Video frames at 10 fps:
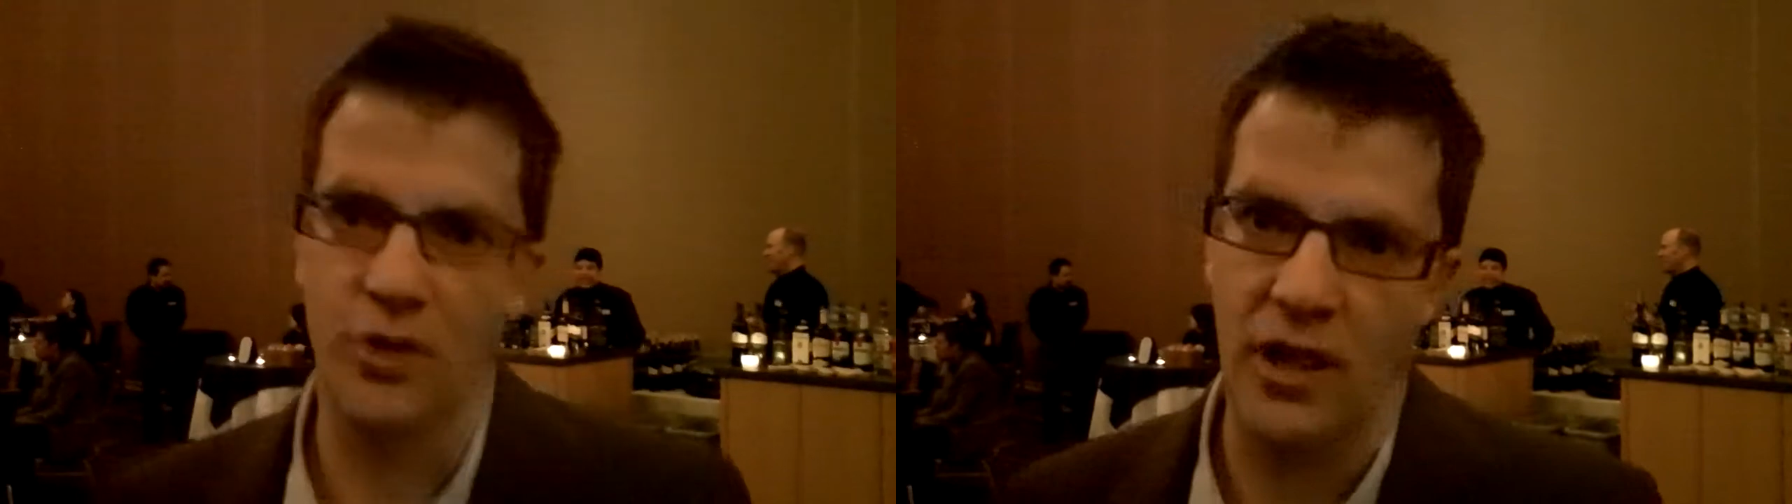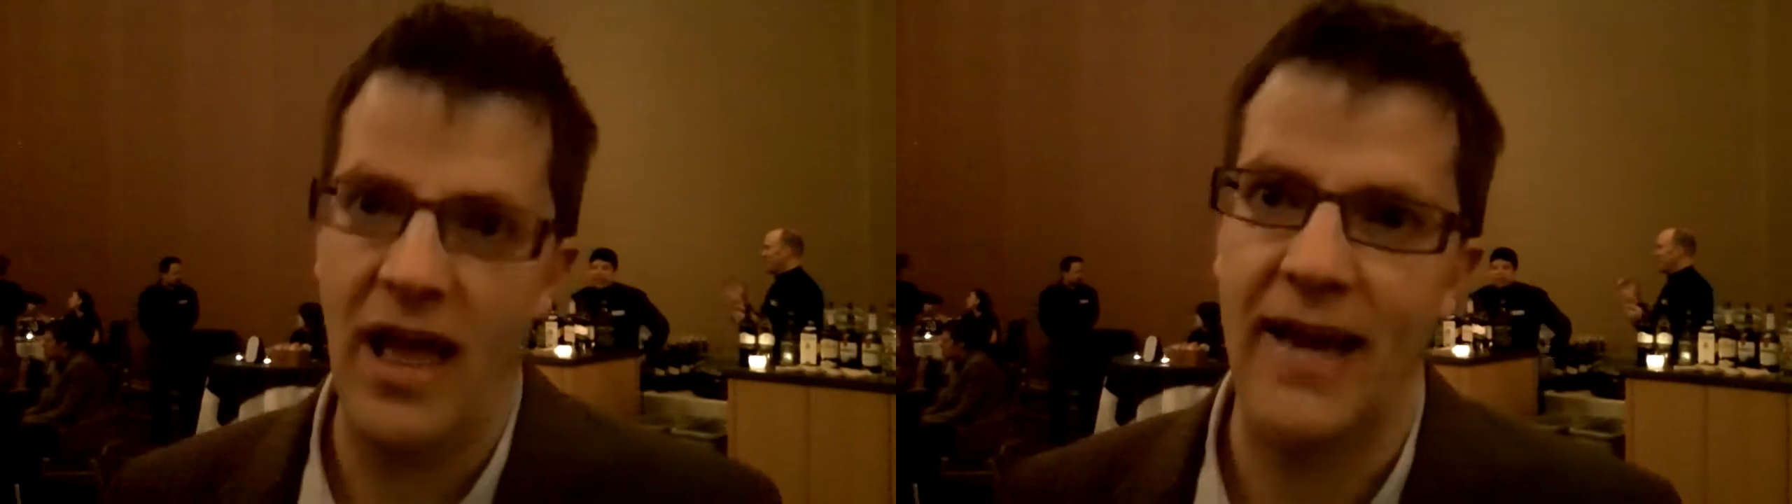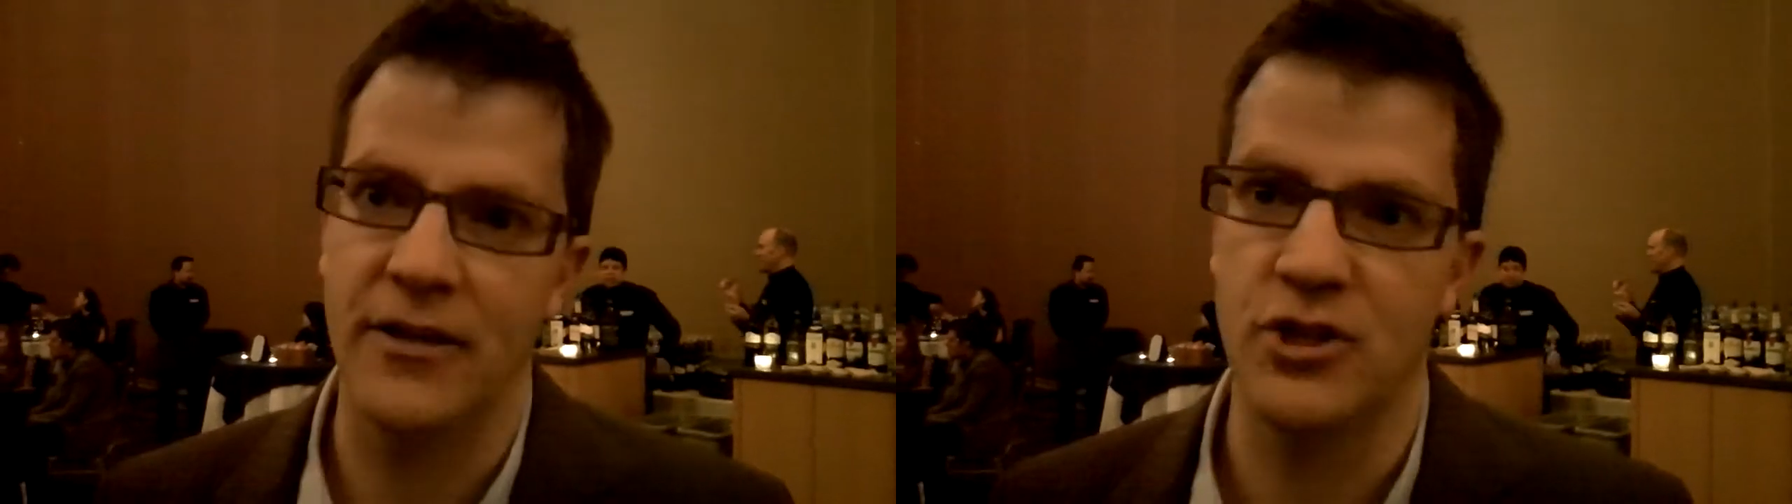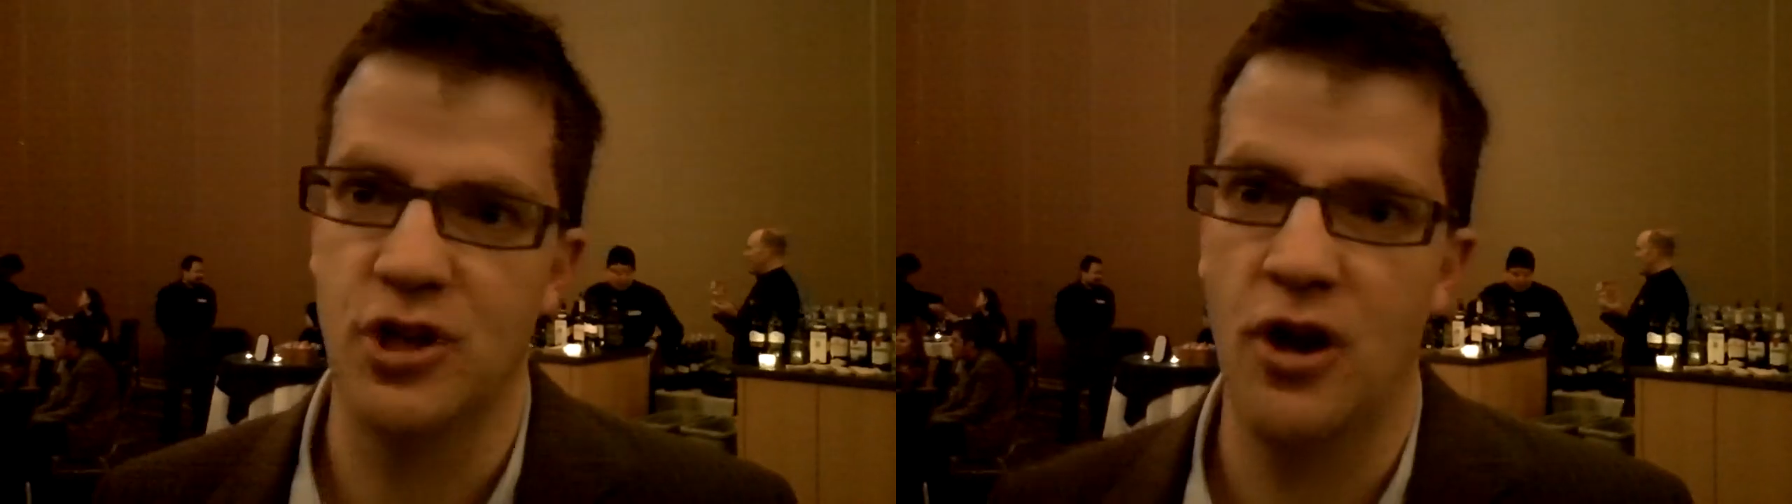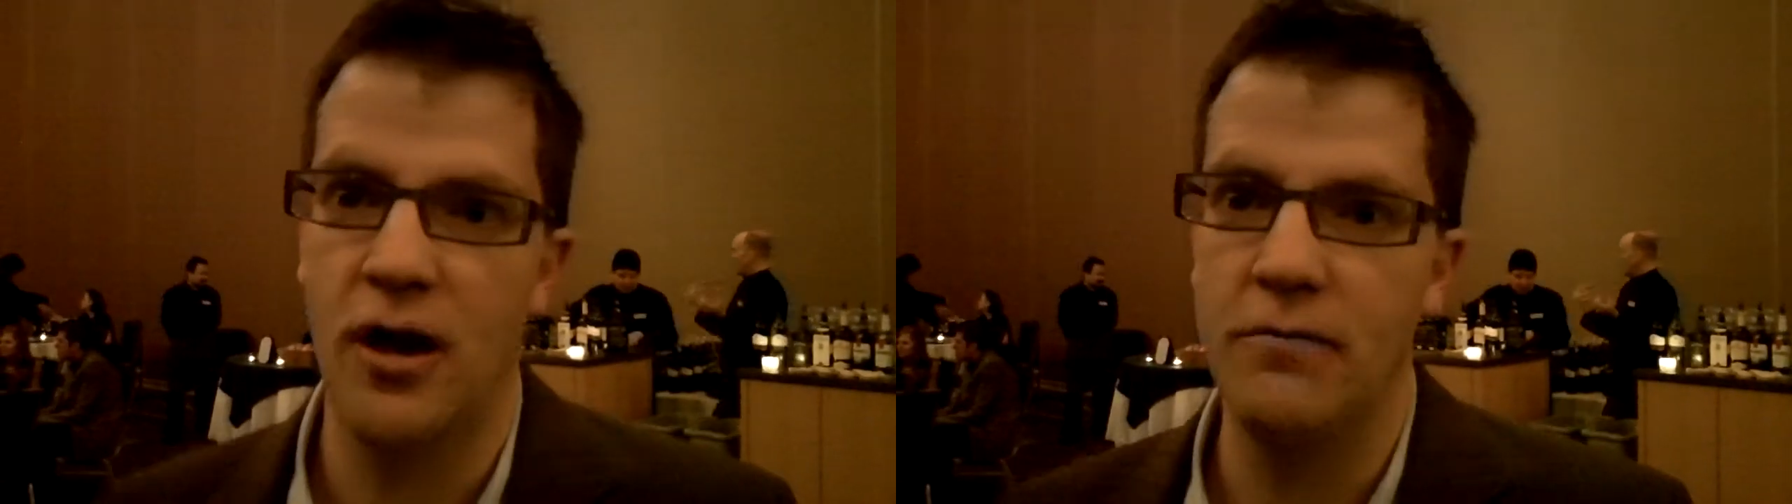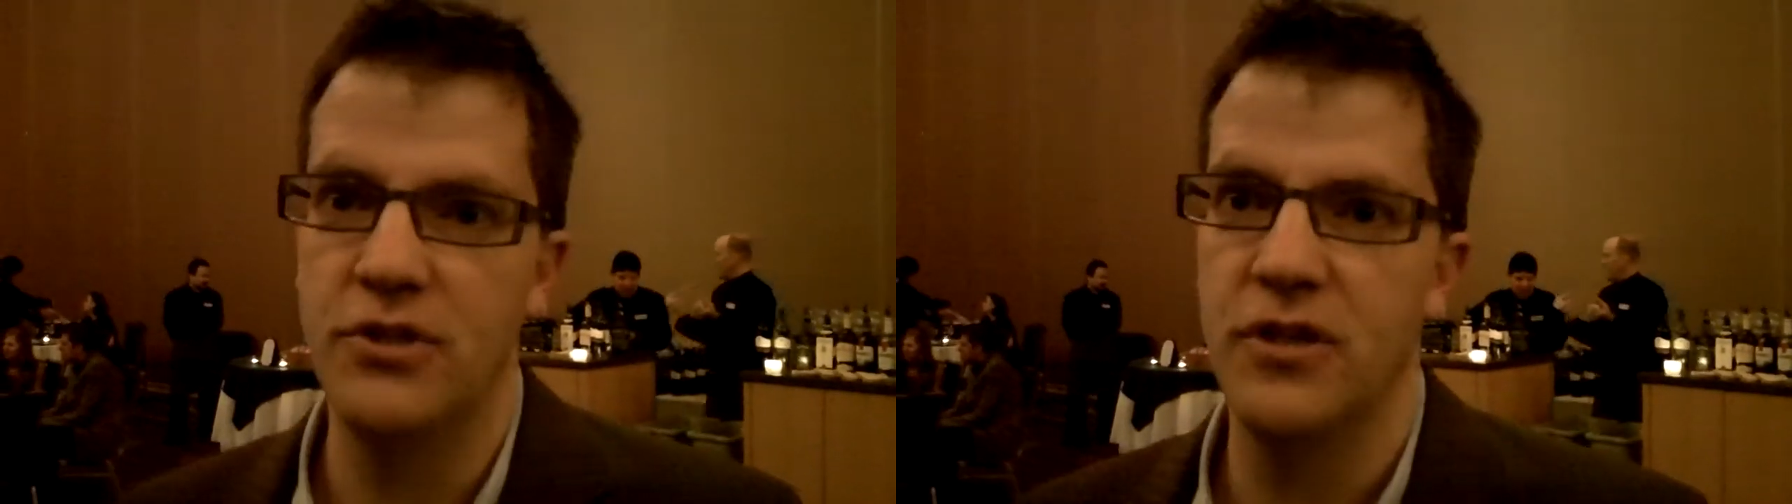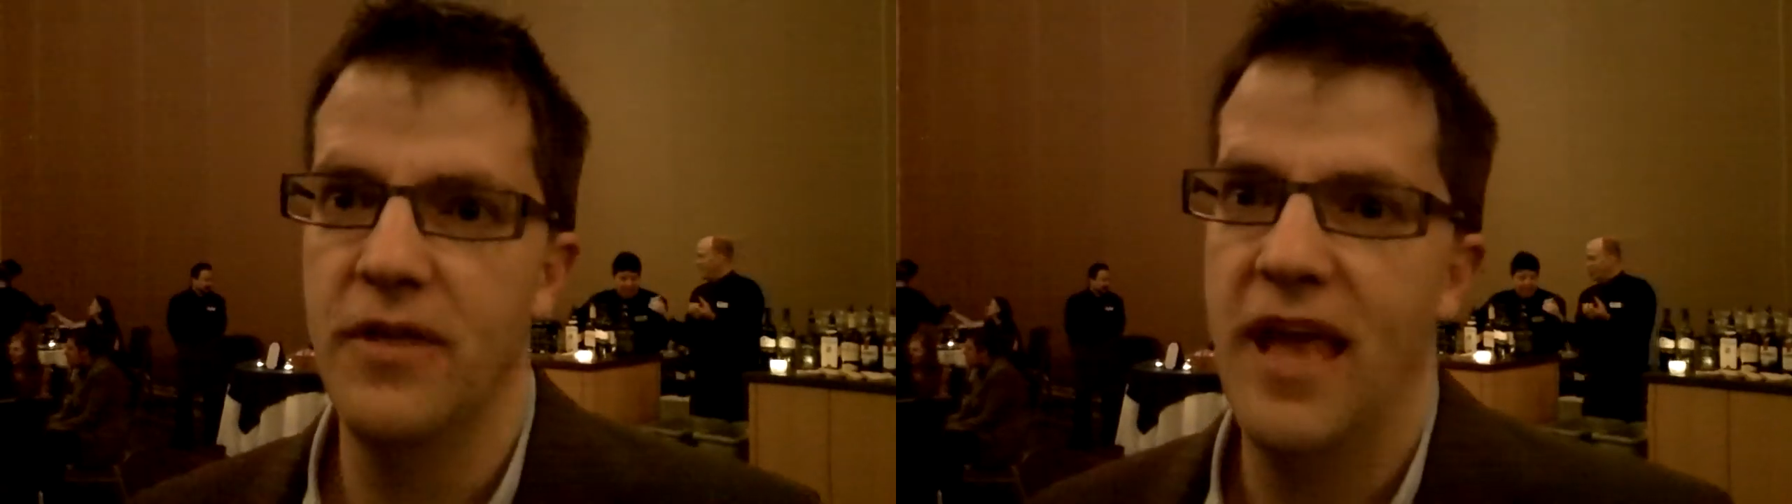with the lack of jobs,